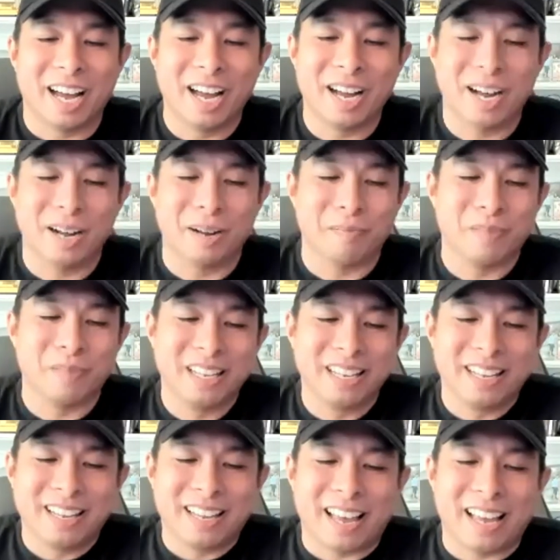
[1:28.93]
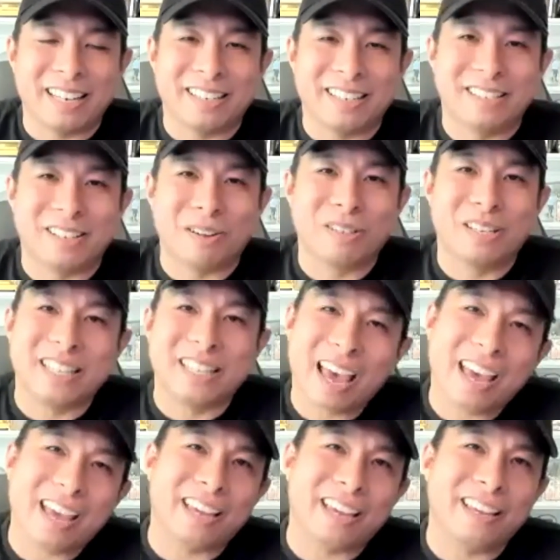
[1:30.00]
And so
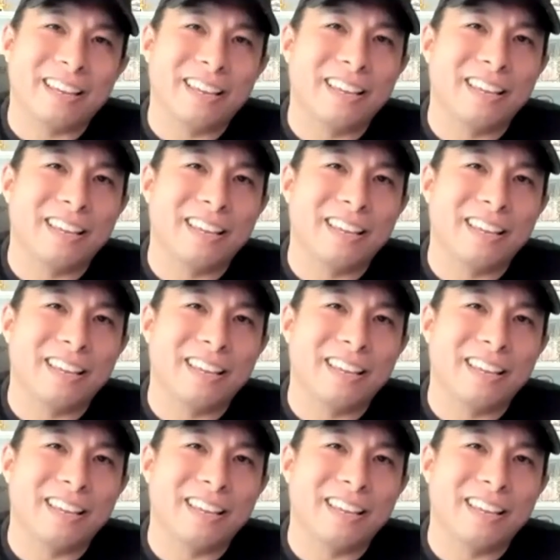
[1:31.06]
today,